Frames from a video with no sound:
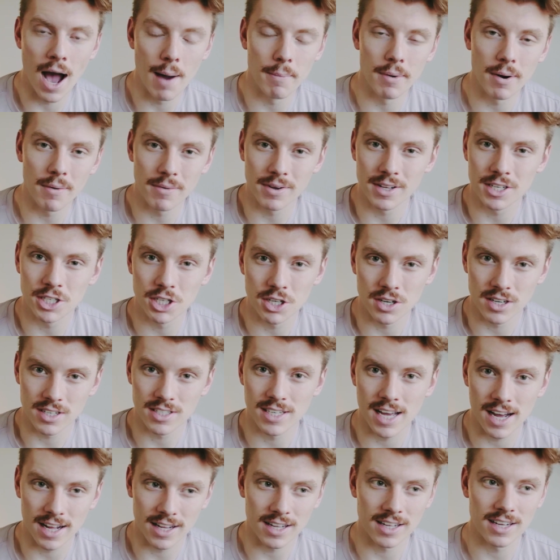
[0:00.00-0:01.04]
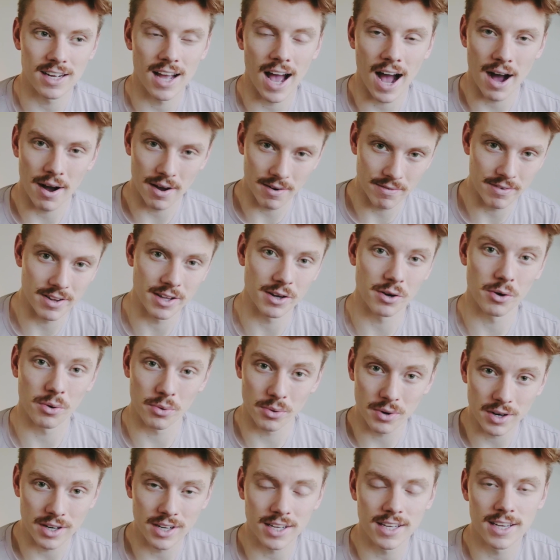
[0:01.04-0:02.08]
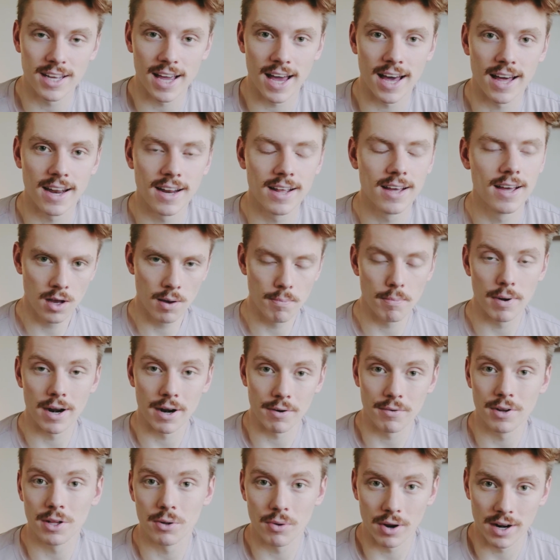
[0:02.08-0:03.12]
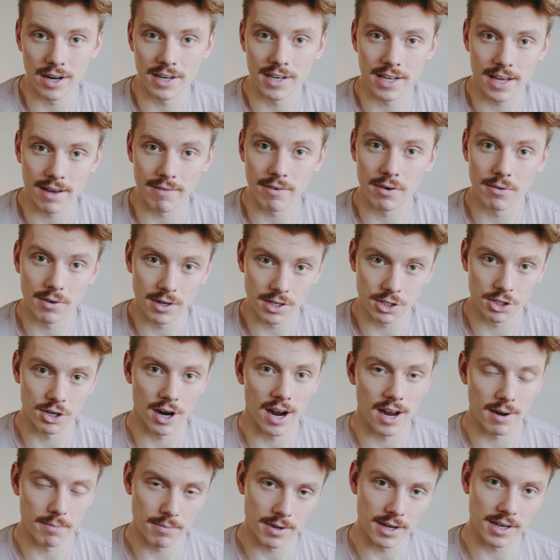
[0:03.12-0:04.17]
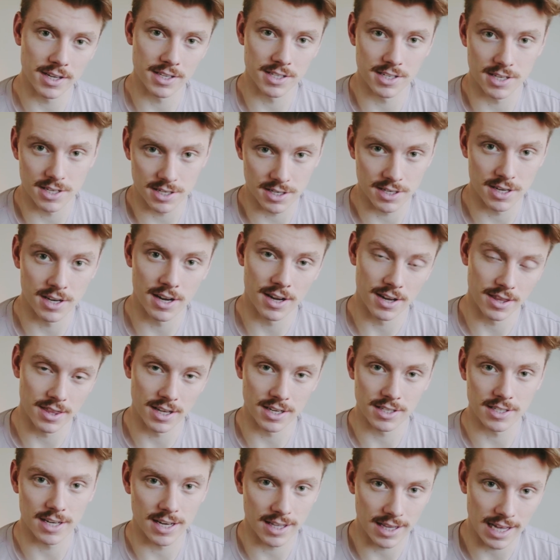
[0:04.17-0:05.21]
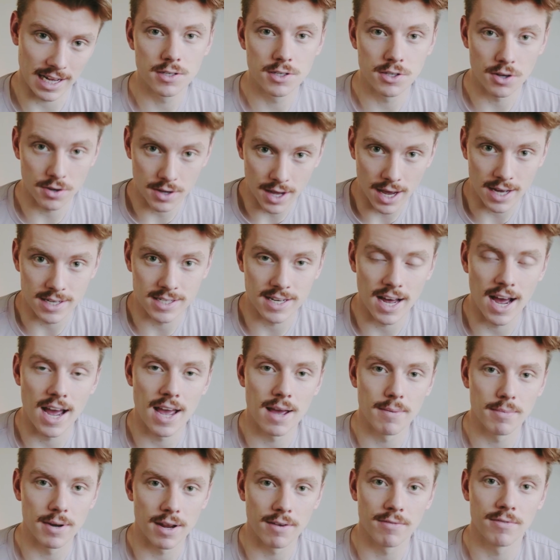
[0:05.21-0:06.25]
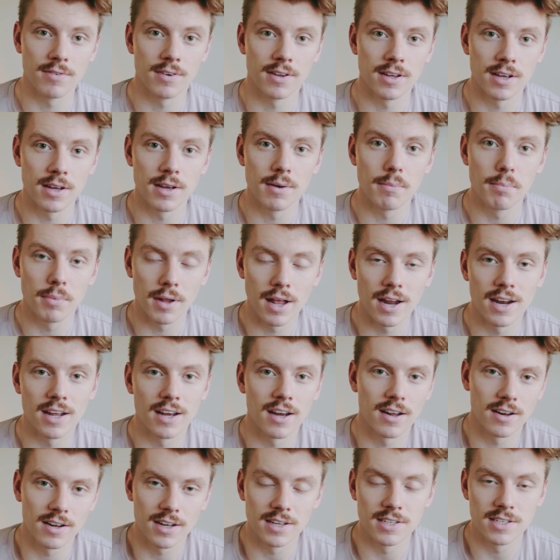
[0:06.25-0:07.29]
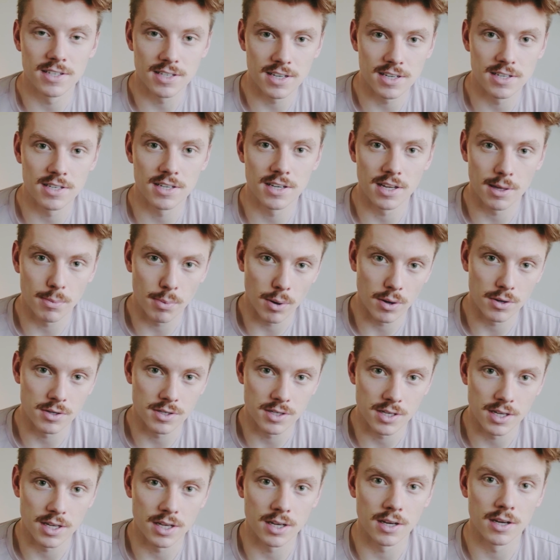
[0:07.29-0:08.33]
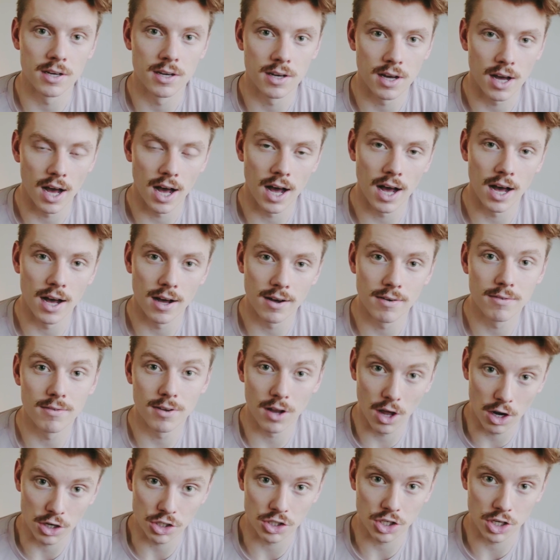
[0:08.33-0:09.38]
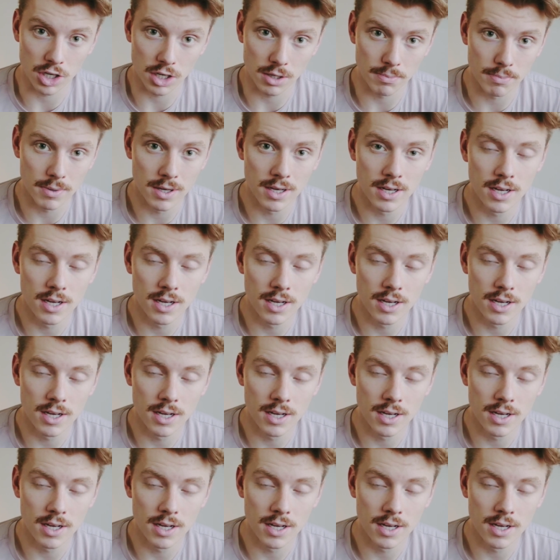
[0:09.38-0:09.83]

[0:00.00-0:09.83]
I'm not really sure exactly how everything will work yet, but I really wanted to give it a real try and be consistent and things like that. So yes, I am definitely planning on consistently posting long term.